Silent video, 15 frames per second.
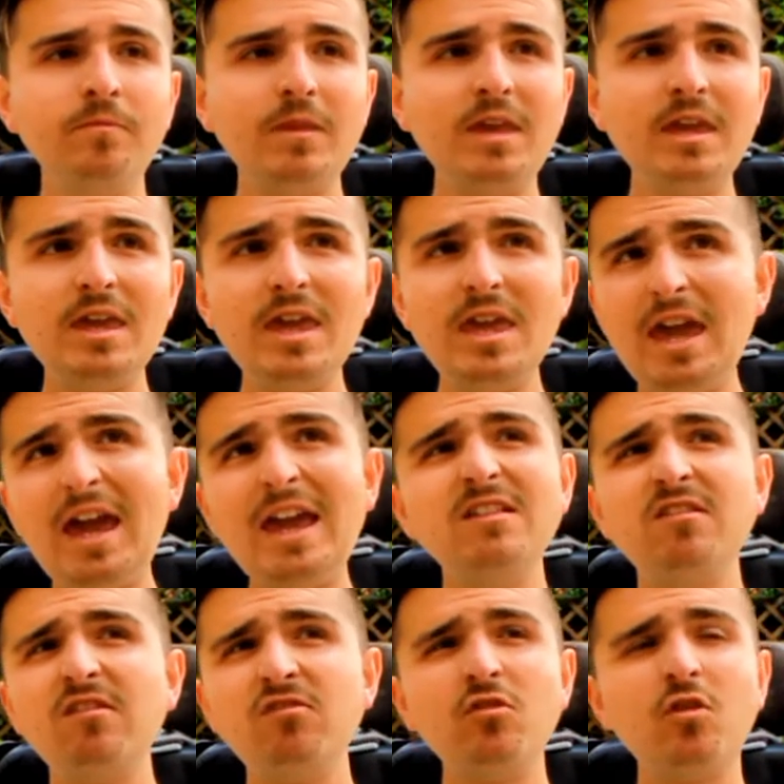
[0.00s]
He, he hates
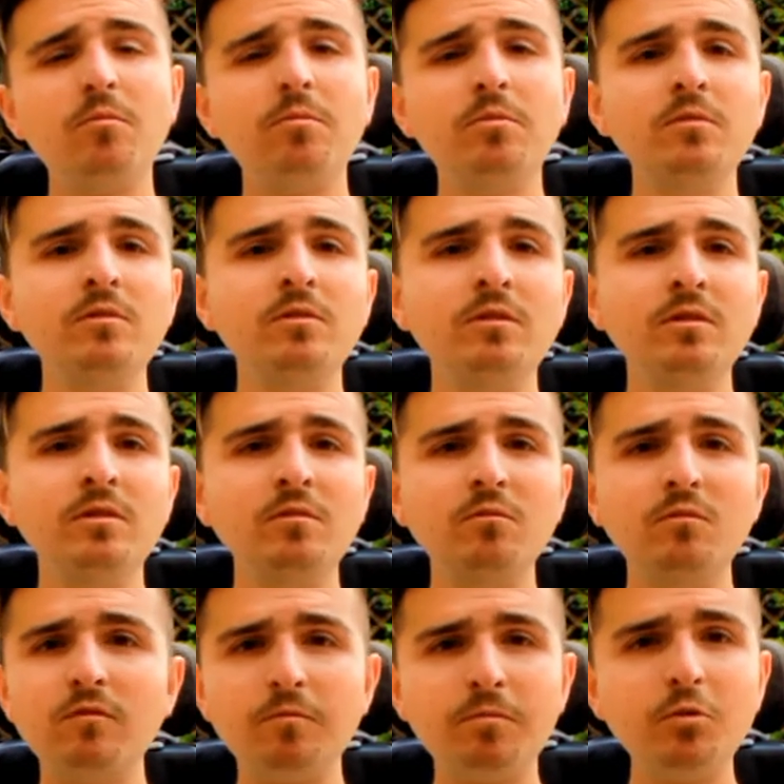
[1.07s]
his job
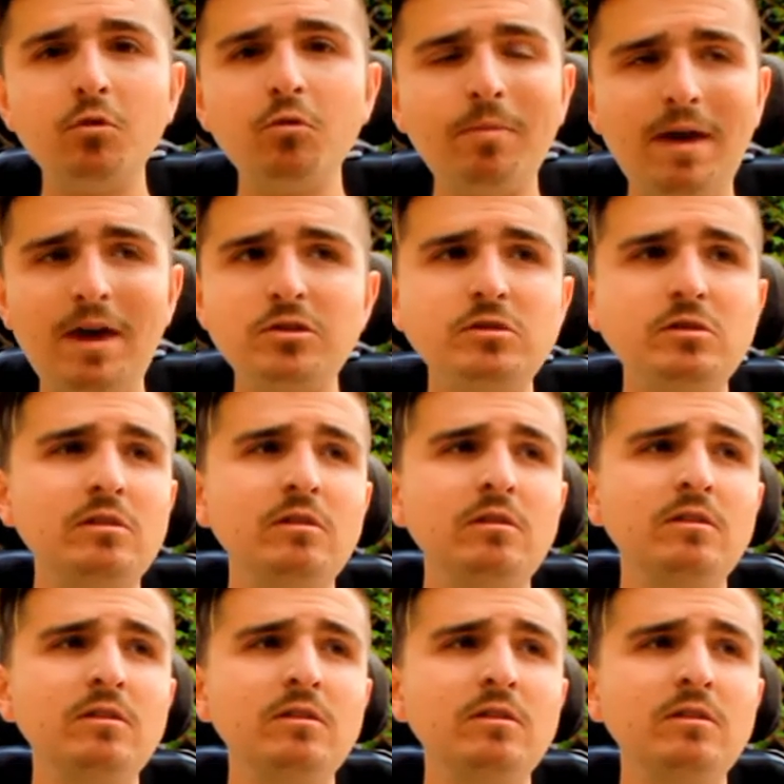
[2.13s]
with pure passion,